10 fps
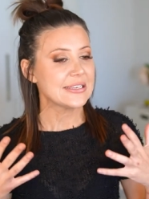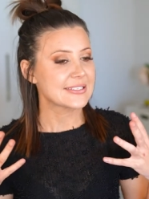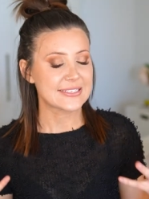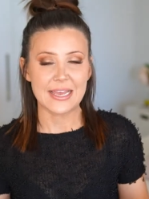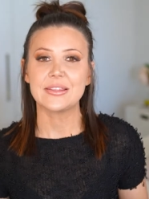
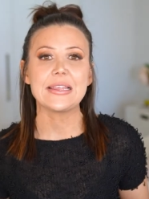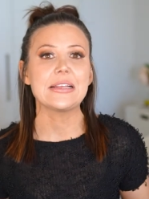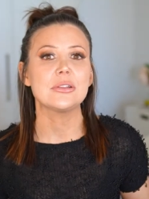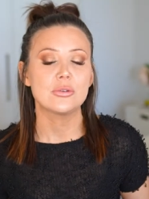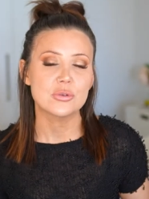
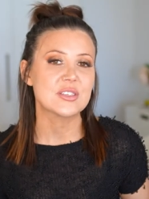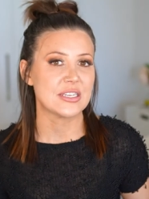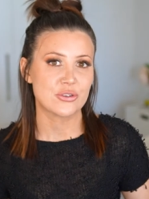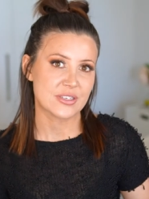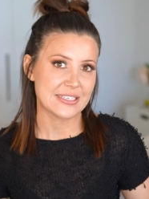suddenly lose
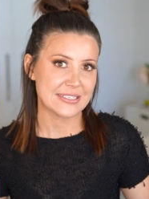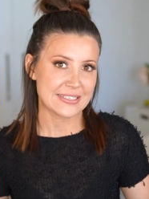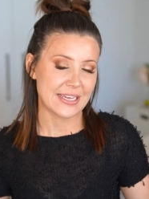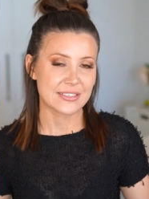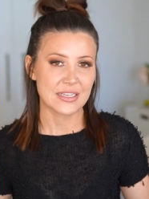interest in
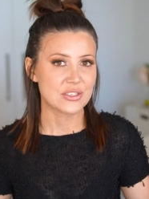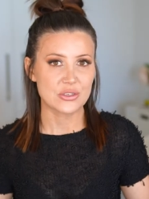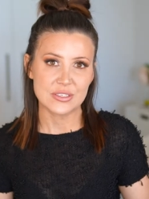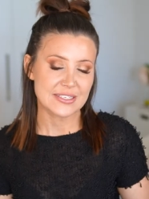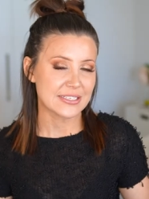sex as
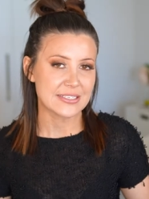soon as they